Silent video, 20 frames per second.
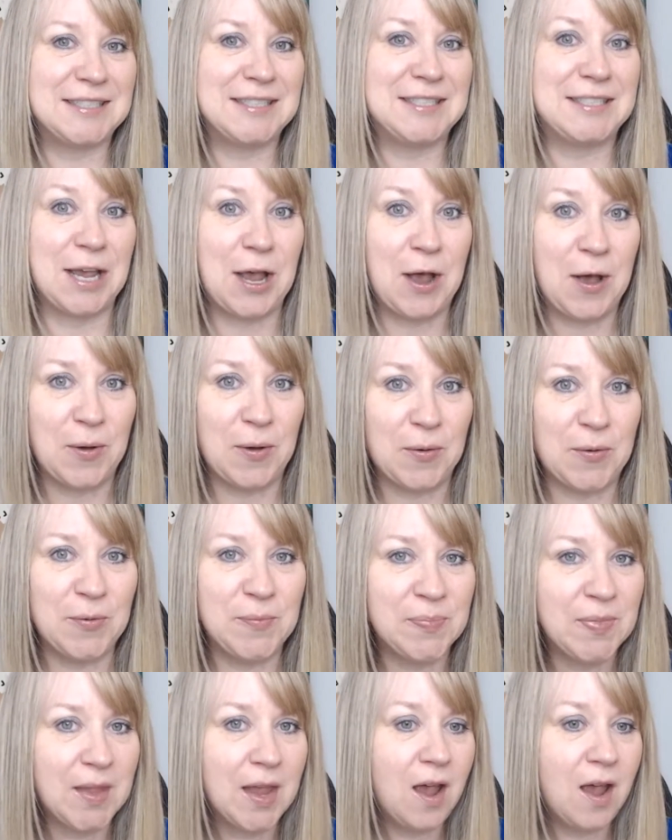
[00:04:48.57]

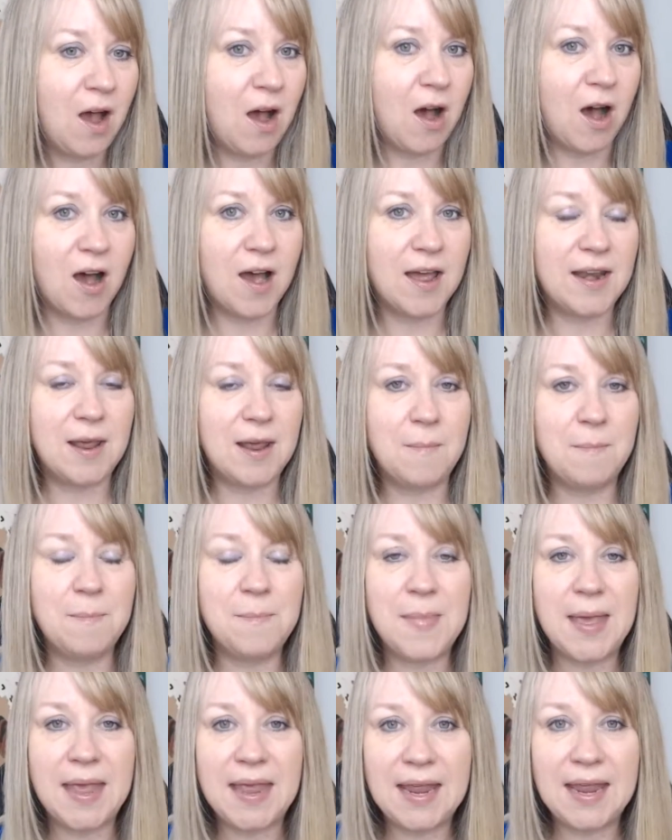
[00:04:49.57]
So on
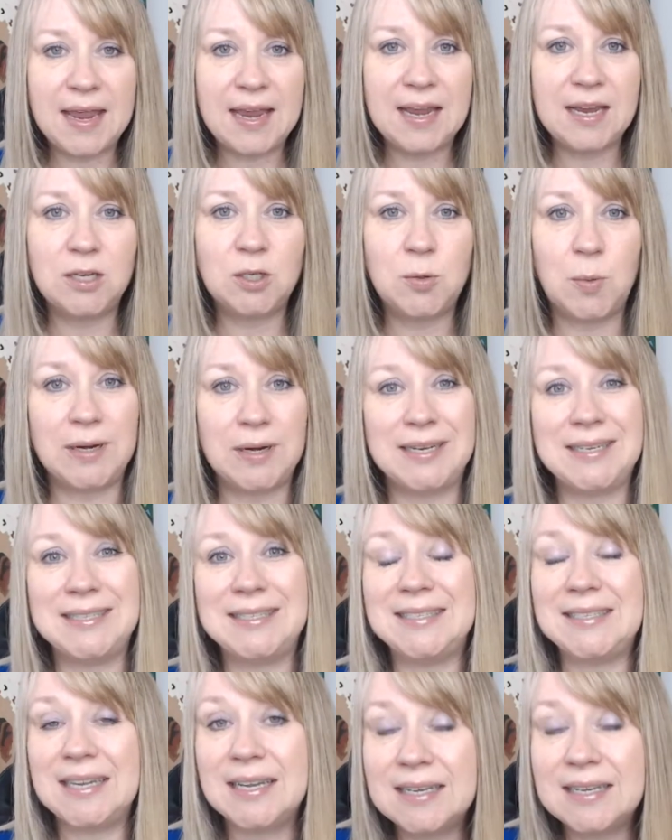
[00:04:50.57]
May
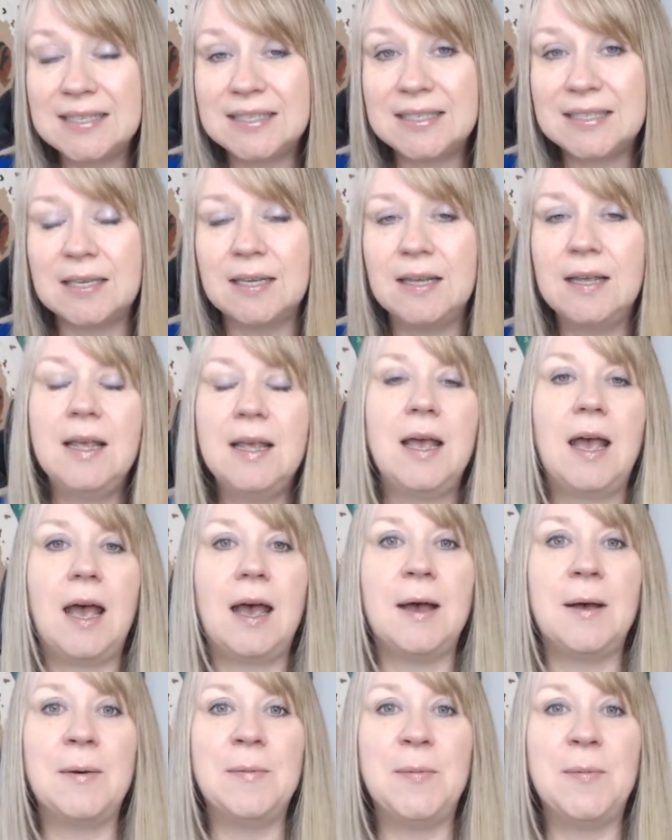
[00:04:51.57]
26th,
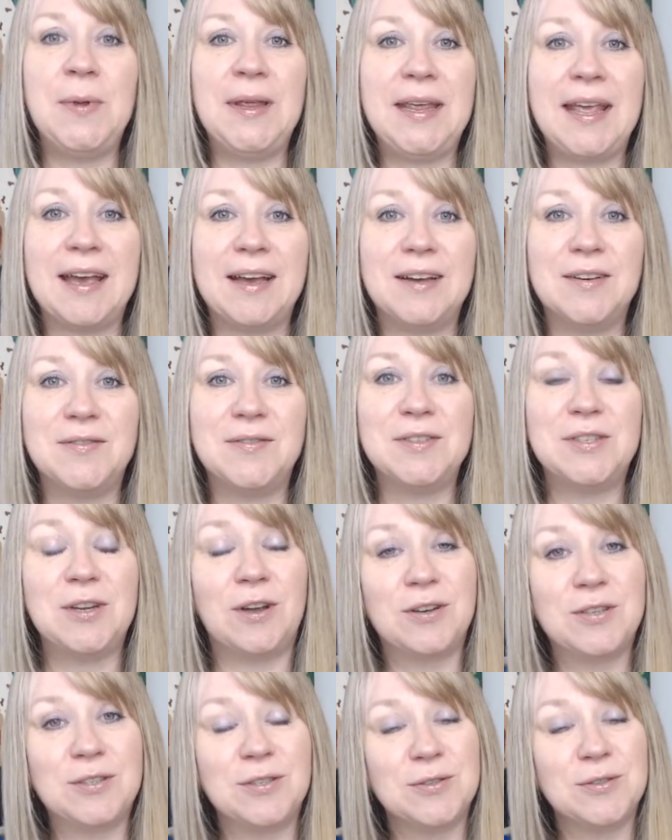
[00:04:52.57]
we have
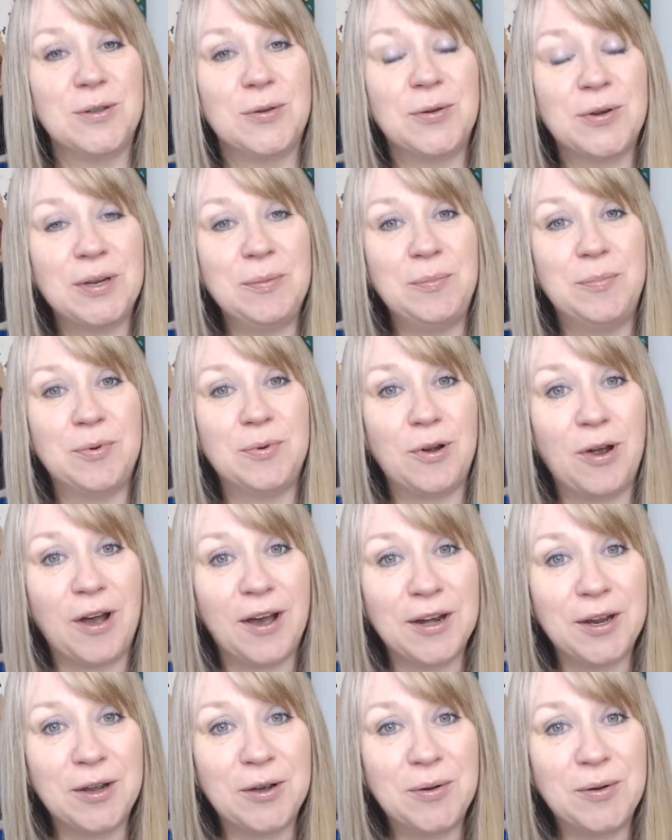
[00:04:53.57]
Dr. Lori
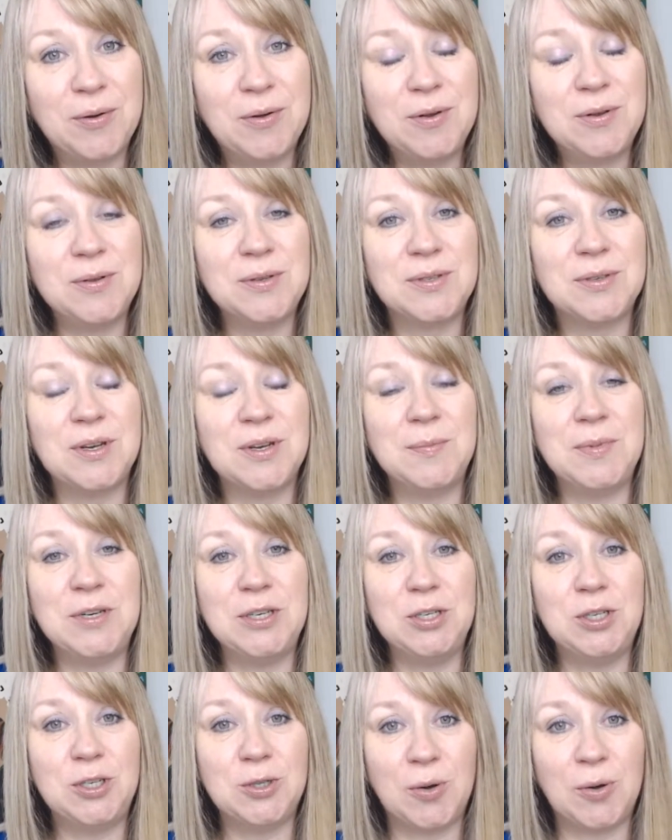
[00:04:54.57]
Brotto, who's going to
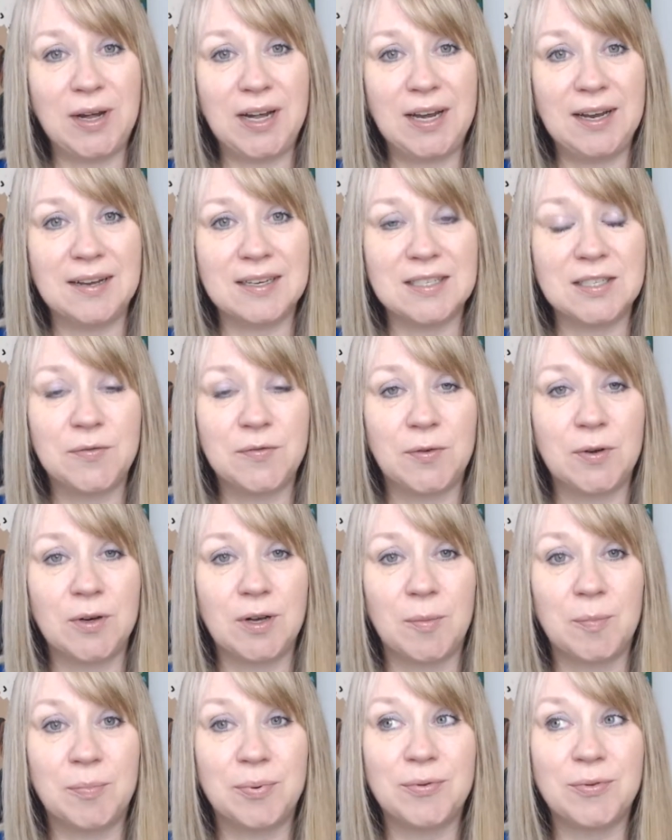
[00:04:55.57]
be joining us for
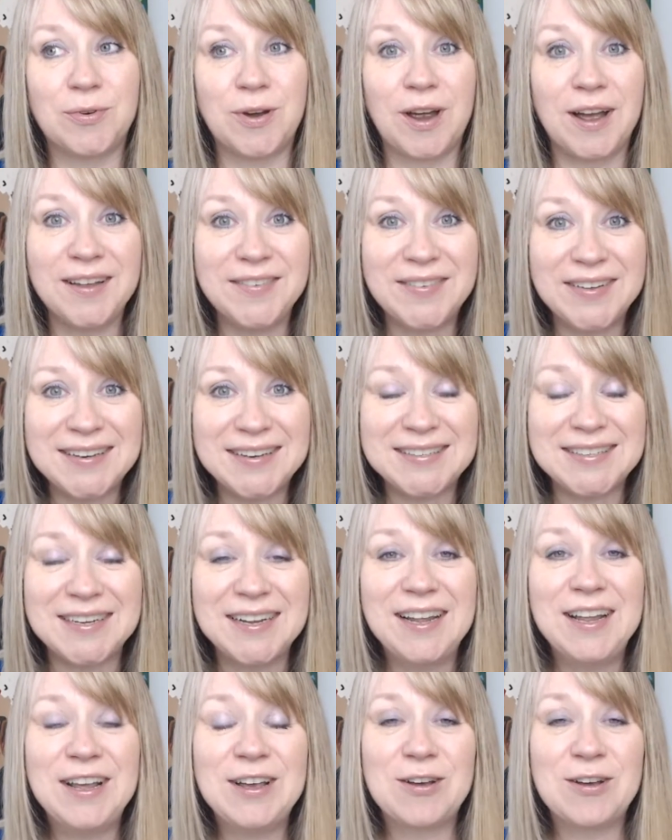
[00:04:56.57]
a private
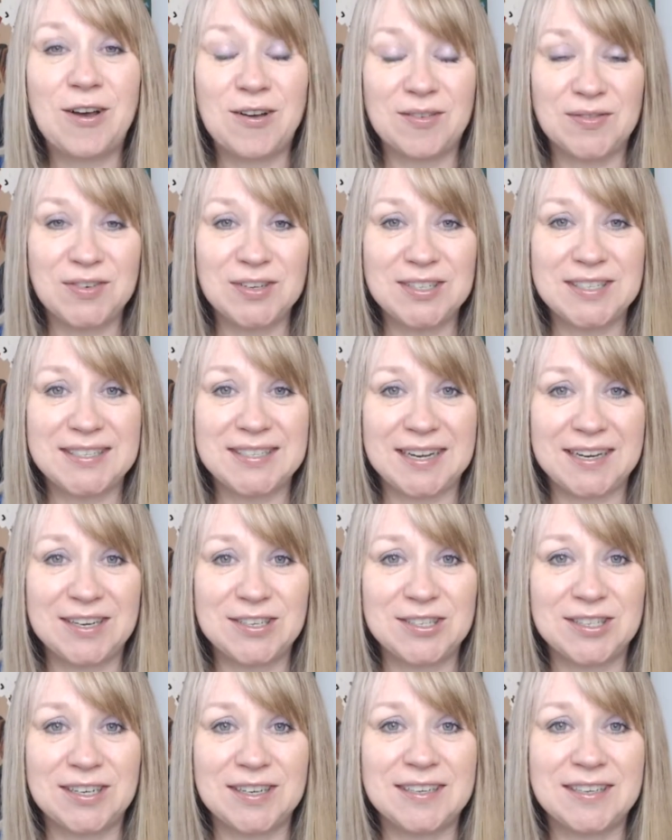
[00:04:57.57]

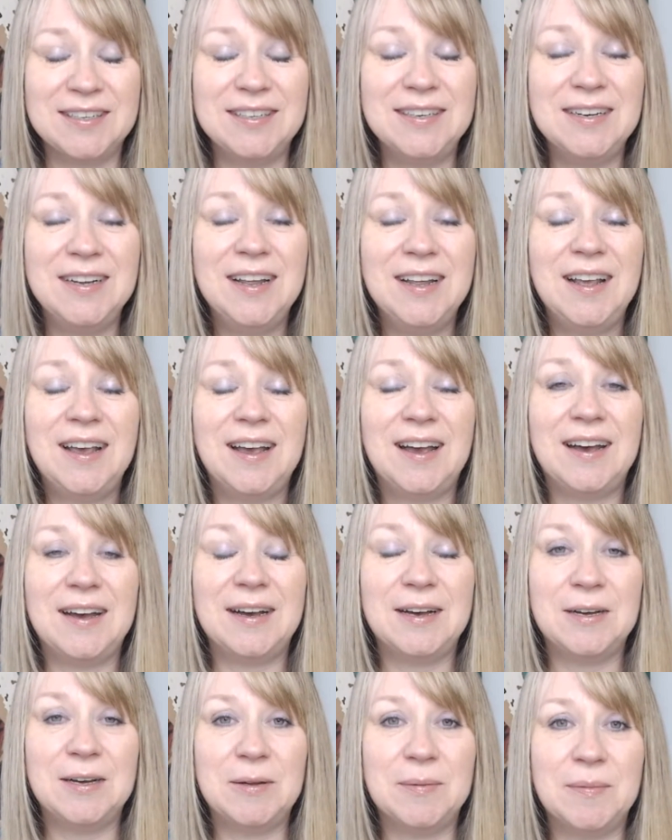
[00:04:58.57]
conversation
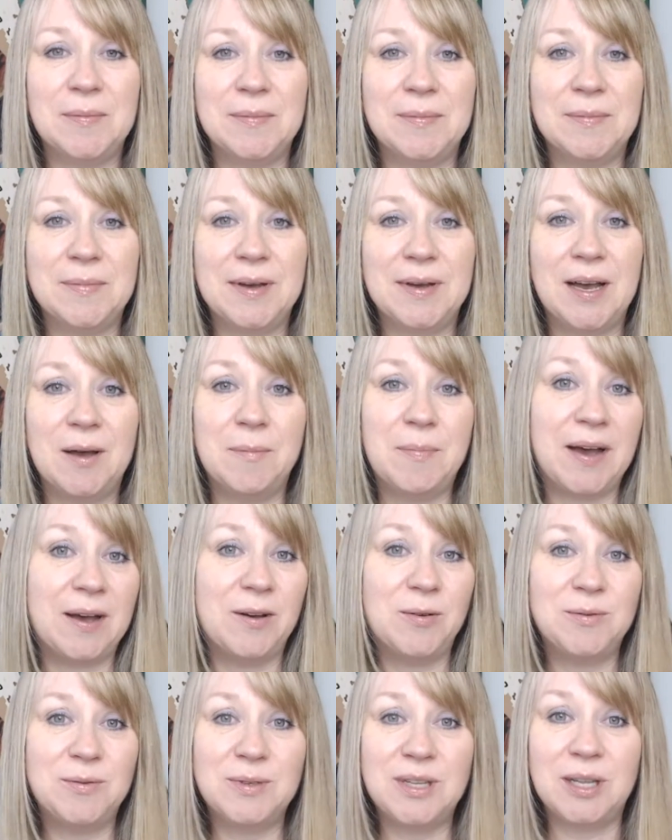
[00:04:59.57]

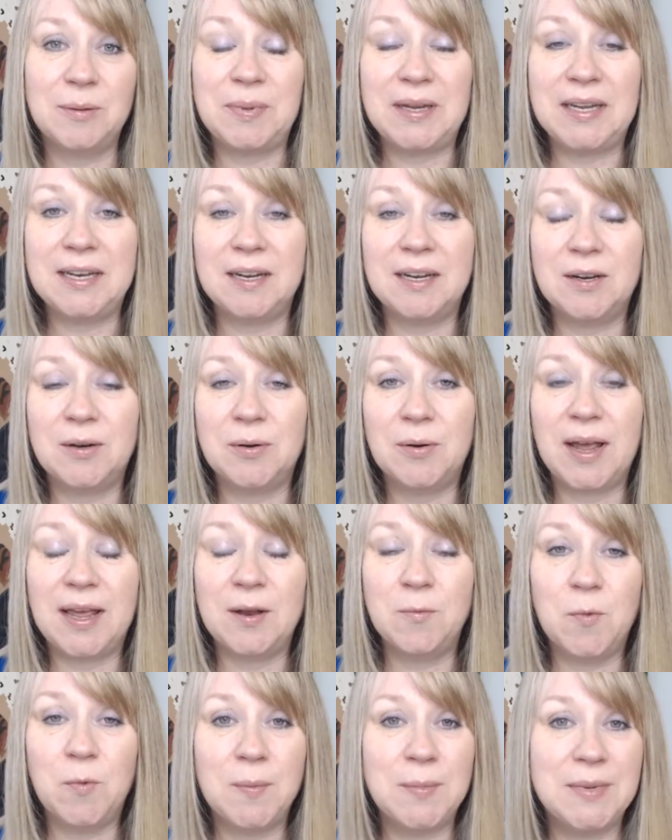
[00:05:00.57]
about libido
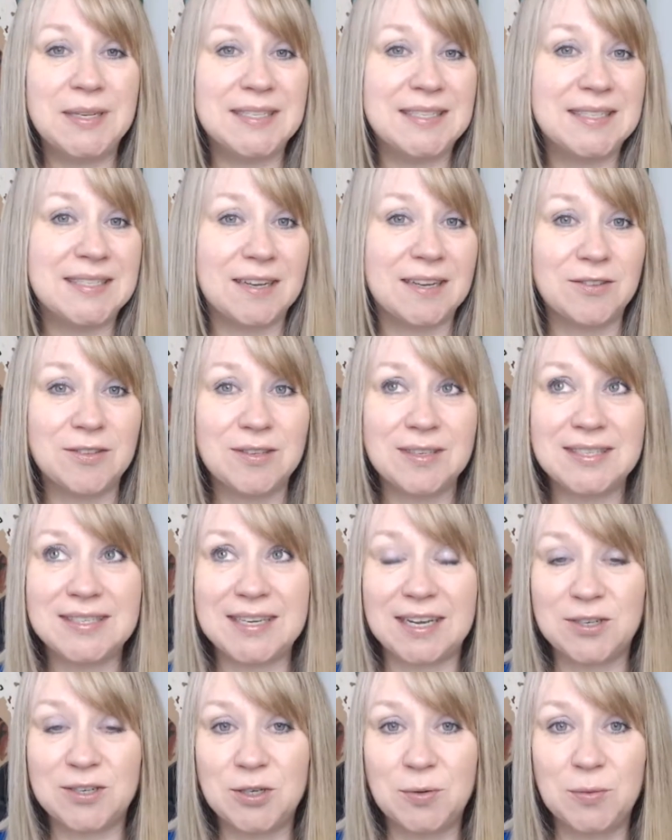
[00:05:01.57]
and women's
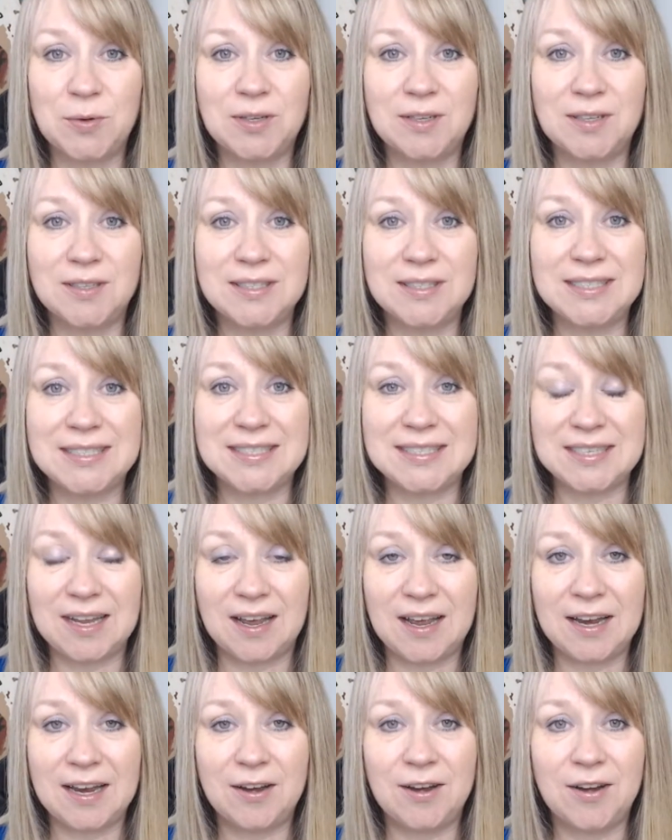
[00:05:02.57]
sexual
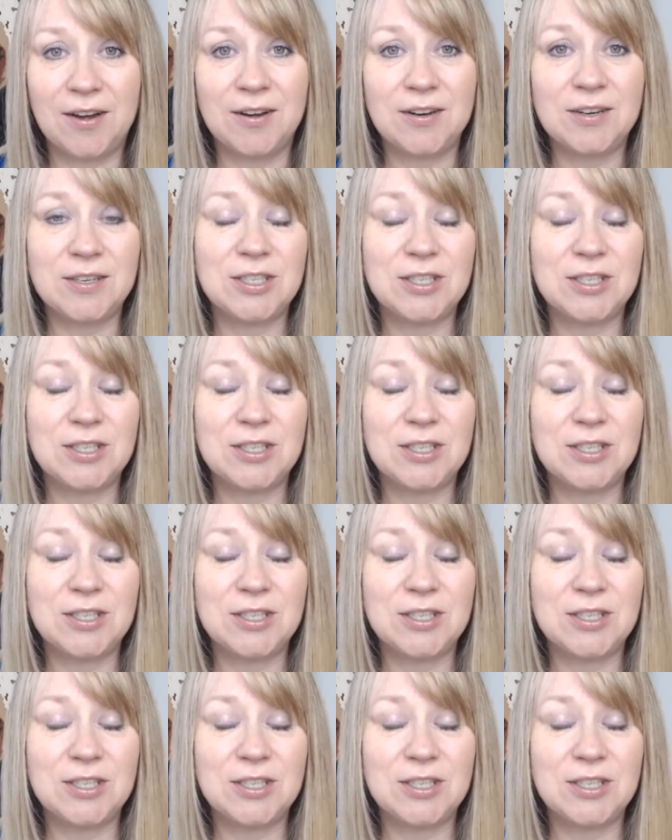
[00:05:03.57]
desire.